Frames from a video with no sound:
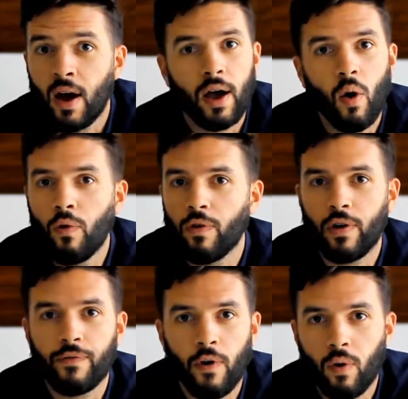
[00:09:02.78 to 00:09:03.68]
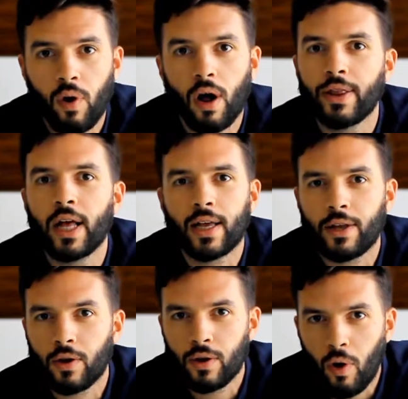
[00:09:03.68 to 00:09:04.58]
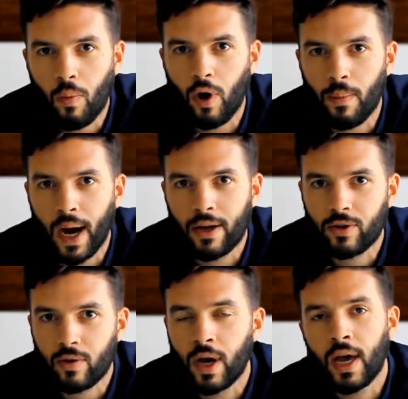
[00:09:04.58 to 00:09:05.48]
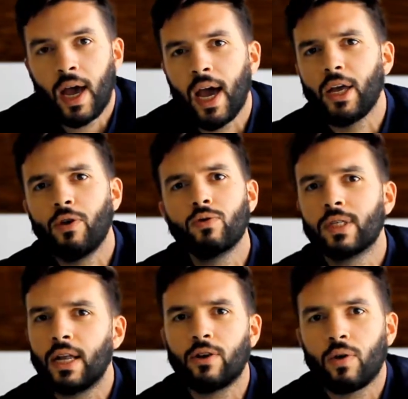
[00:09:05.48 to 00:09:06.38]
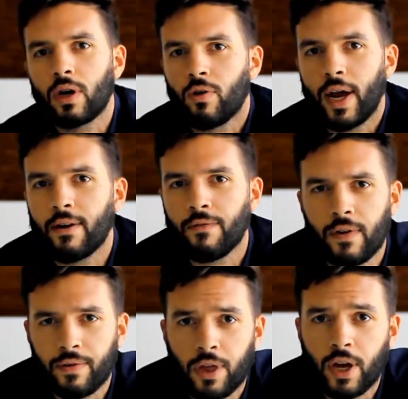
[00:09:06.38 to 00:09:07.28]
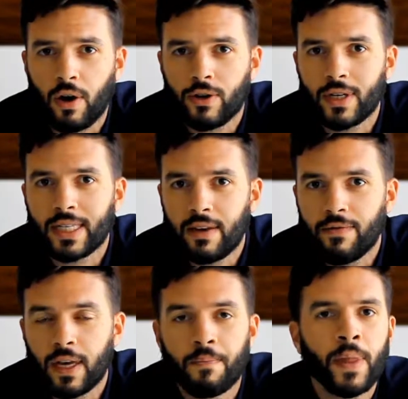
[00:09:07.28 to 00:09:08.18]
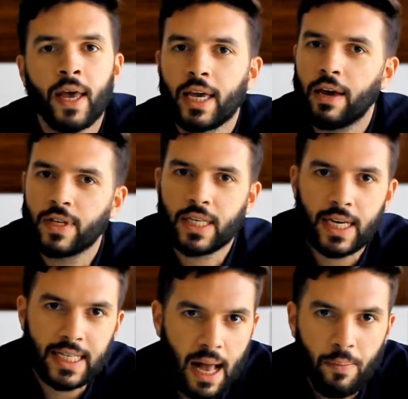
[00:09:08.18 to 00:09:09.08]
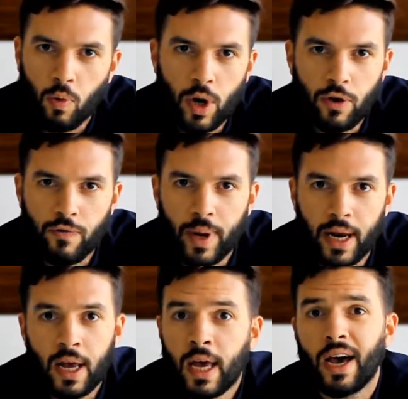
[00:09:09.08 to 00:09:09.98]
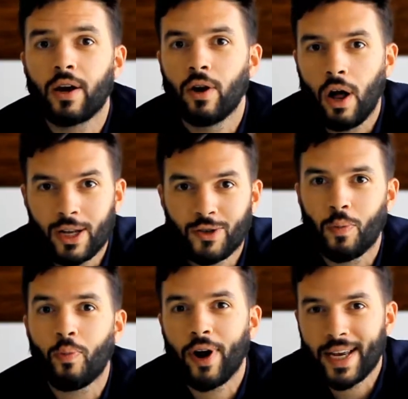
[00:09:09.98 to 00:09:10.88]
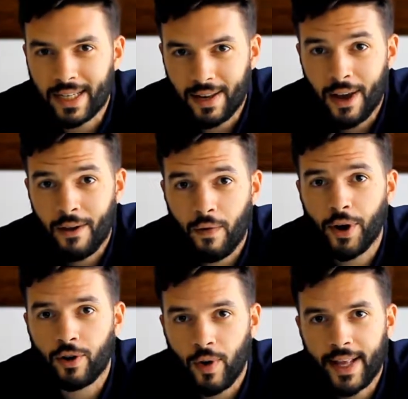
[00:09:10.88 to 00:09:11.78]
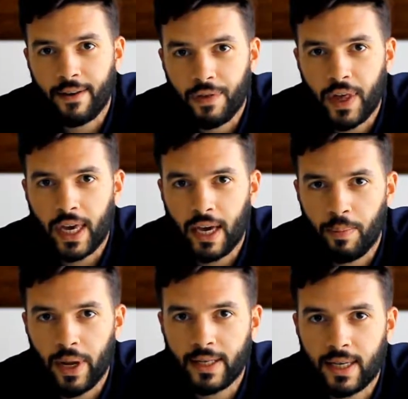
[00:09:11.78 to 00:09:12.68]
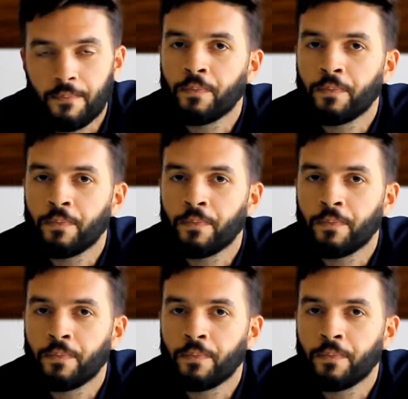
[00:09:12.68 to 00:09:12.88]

Over a phone call, they'll get to know more about you. Hey, you said you're a creative thinker on your CV. Give us an example where you've been acknowledged or praised for your creative thinking ability.